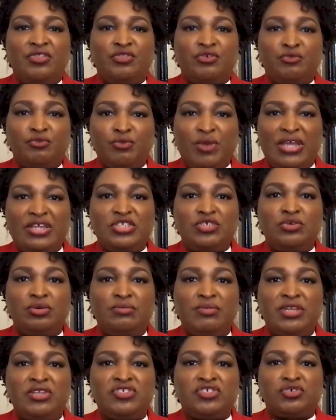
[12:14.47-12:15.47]
the right to
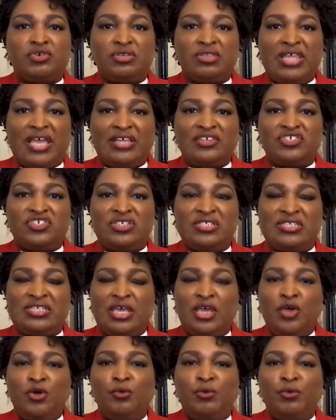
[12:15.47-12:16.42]
administer elections,